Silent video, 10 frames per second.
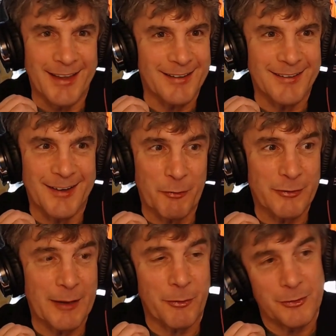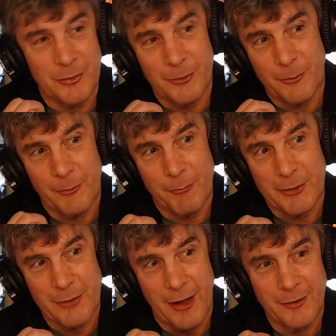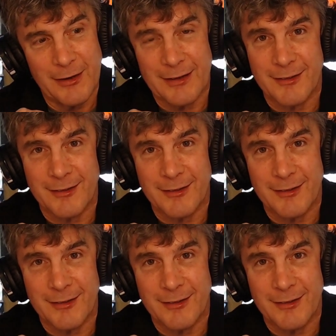and was able to massage it,